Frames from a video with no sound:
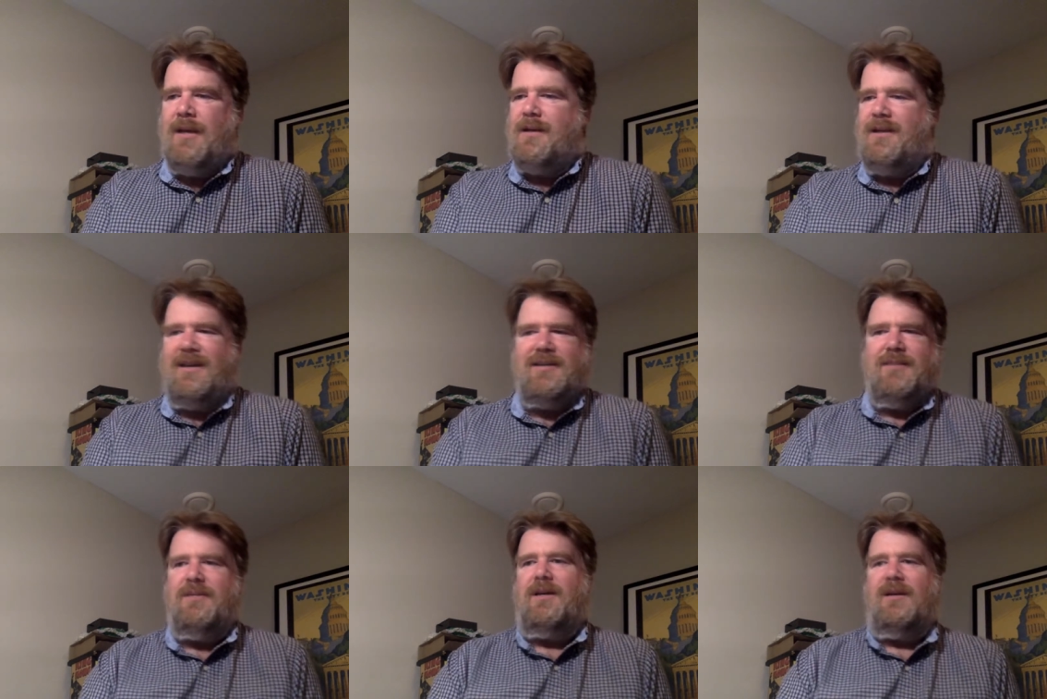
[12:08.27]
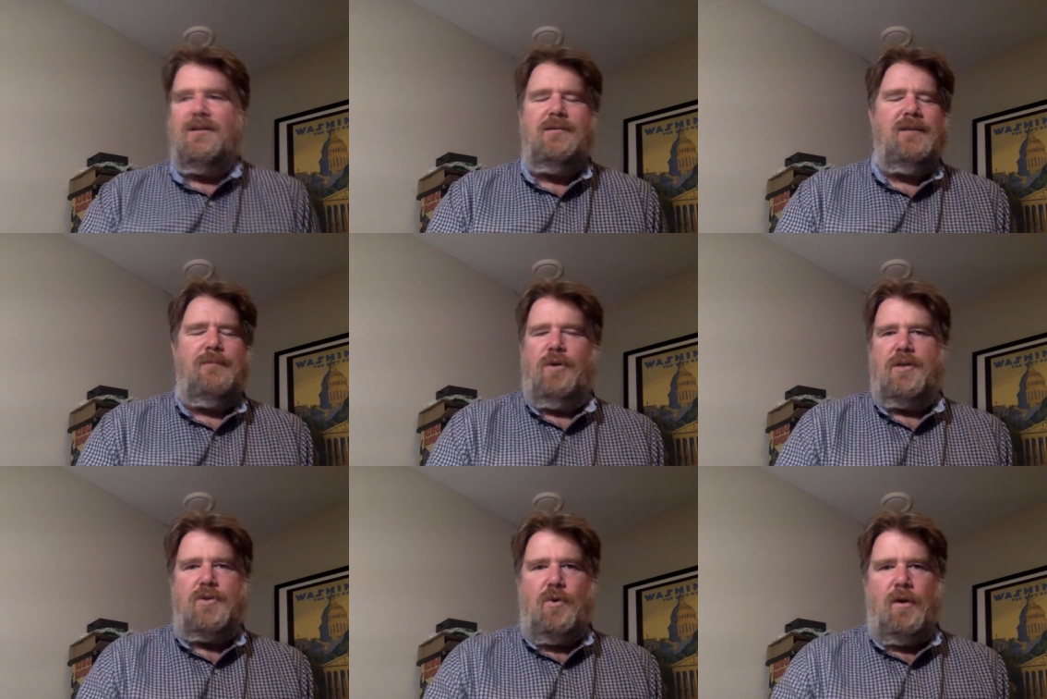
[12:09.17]
collect it because it
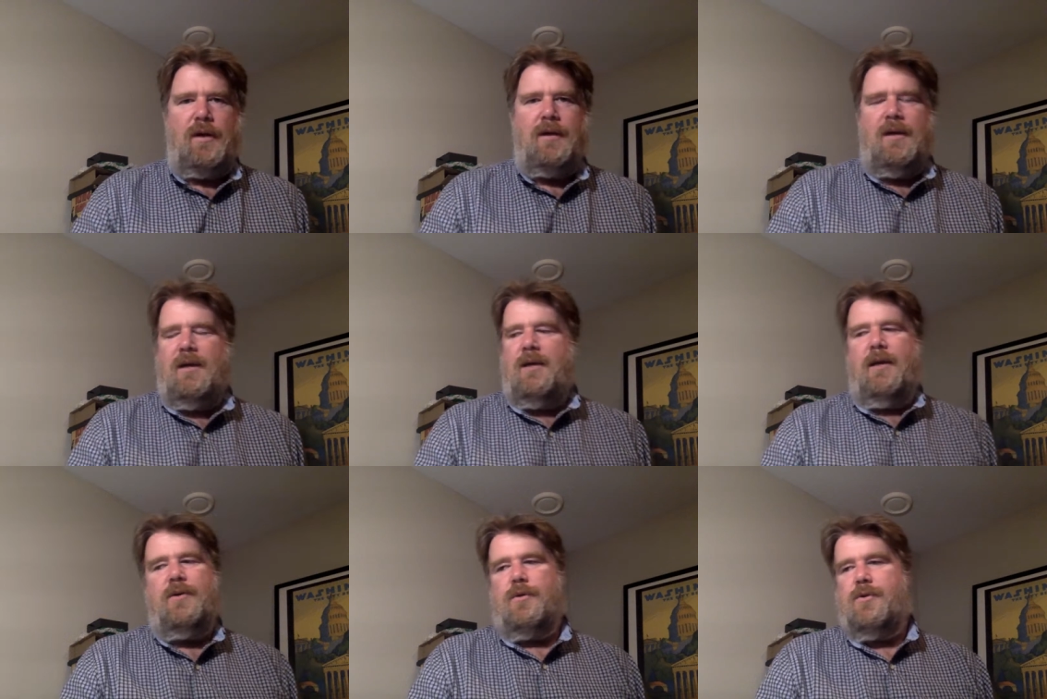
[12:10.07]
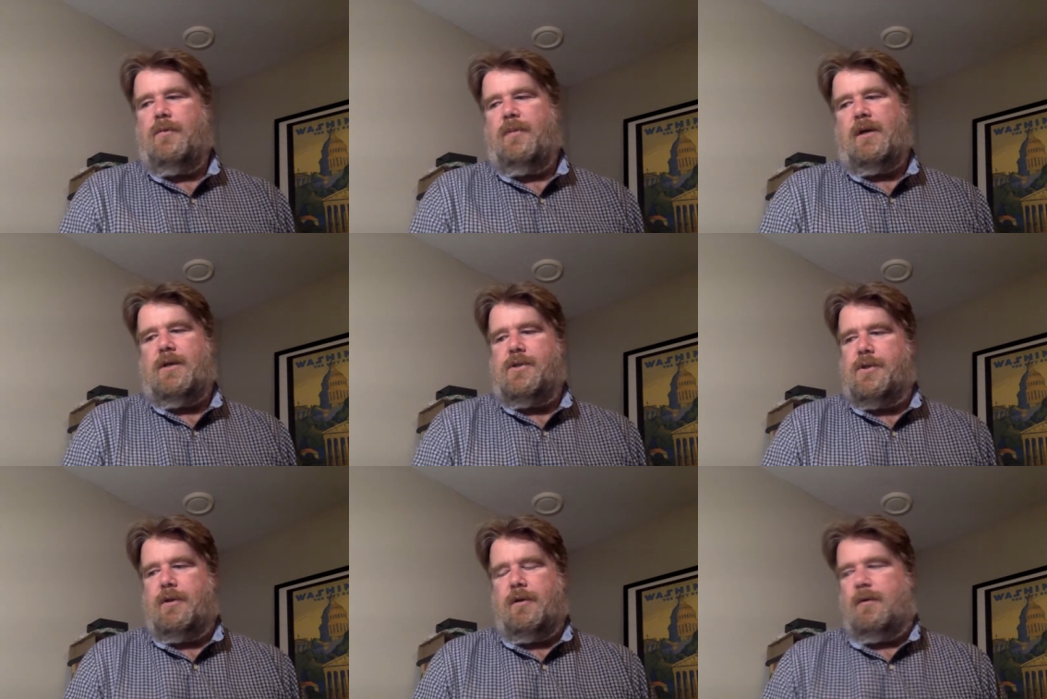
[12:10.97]
brings joy, and don't do it because
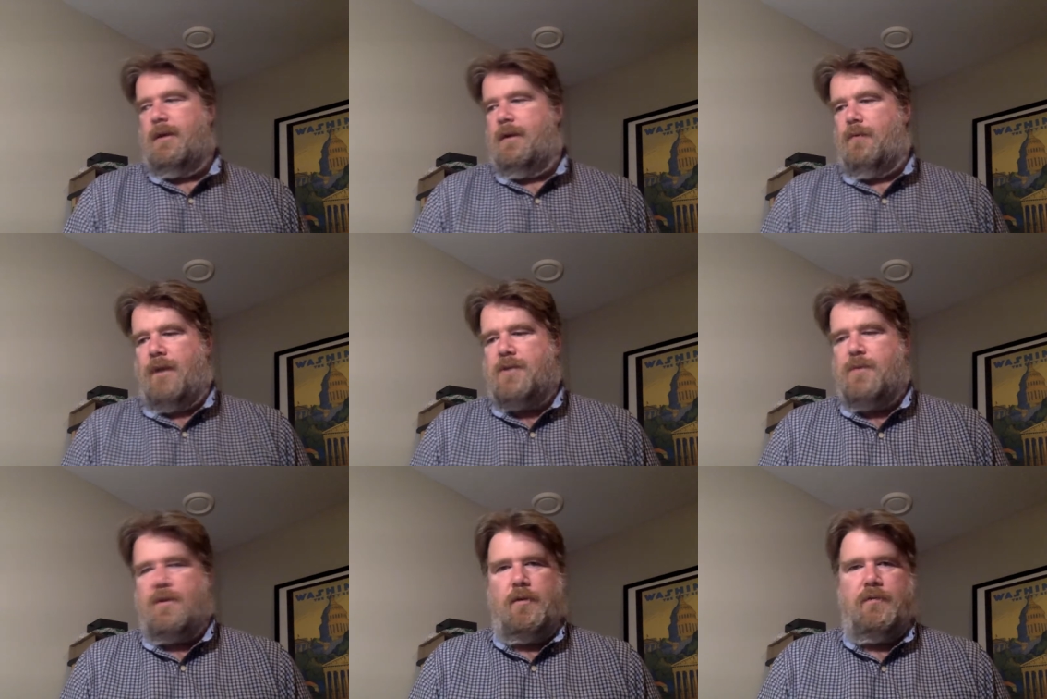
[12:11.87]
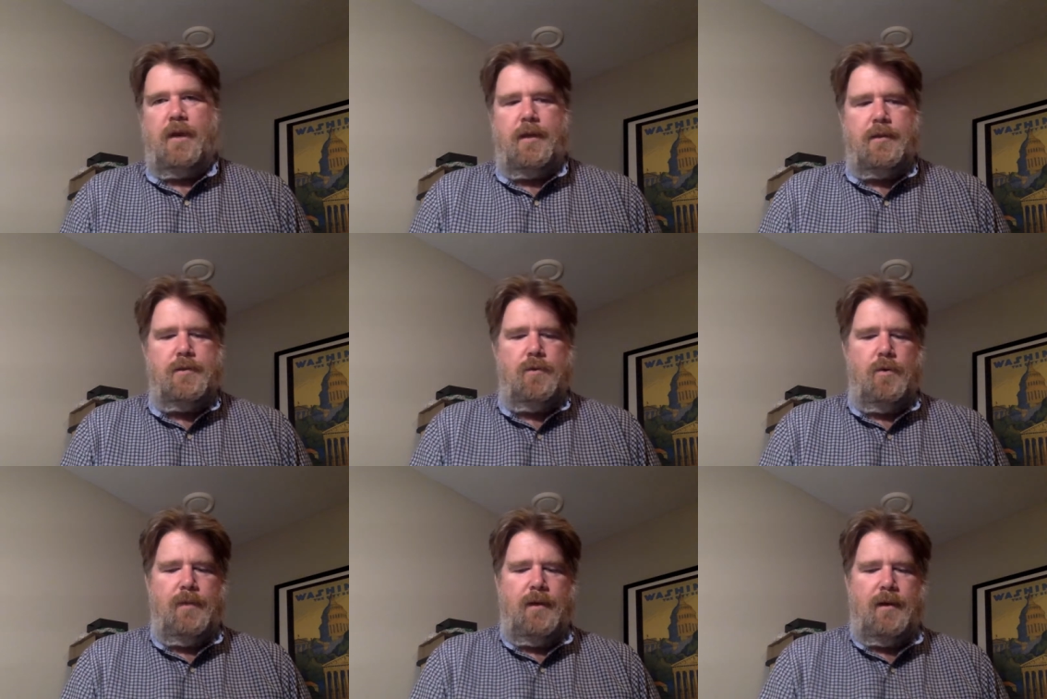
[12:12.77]
you're in a race with other fans or
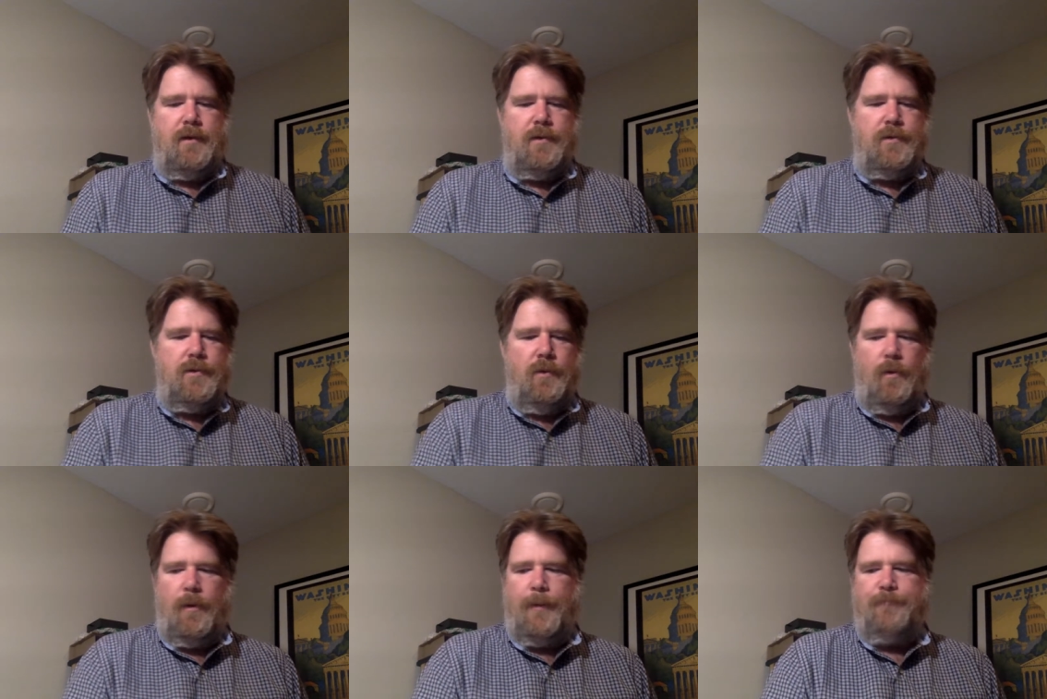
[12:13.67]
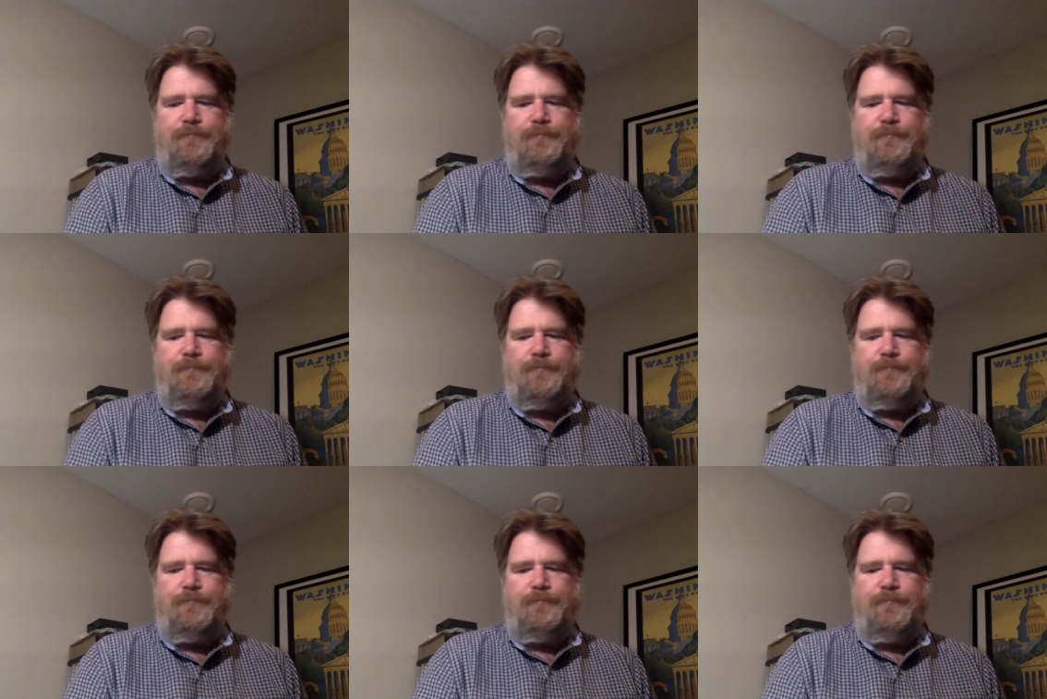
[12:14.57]
because you're